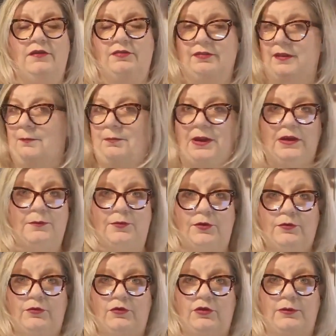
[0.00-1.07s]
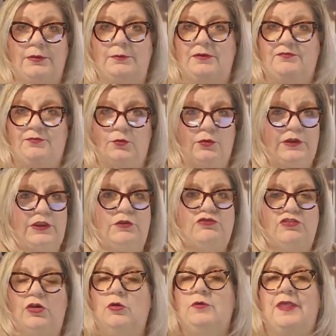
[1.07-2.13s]
like a buyer-broker agreement, before you
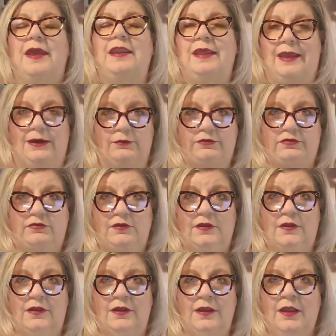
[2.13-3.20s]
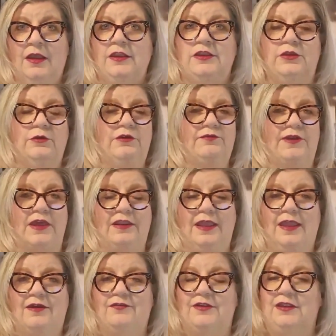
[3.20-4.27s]
show that house. You have got to
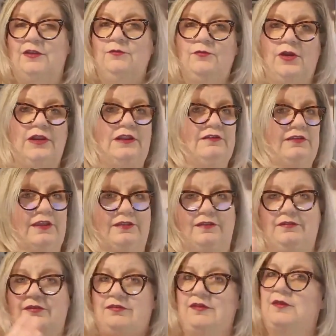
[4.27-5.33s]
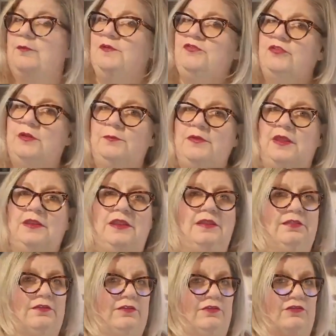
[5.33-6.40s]
have it in writing saying this is the commission I'm getting,
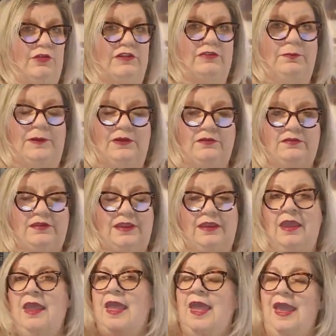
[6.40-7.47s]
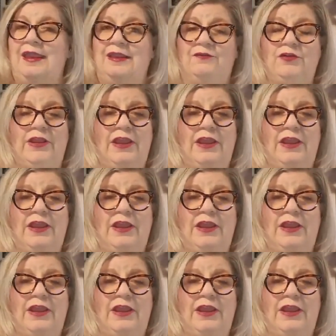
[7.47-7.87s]
this is transparency, and every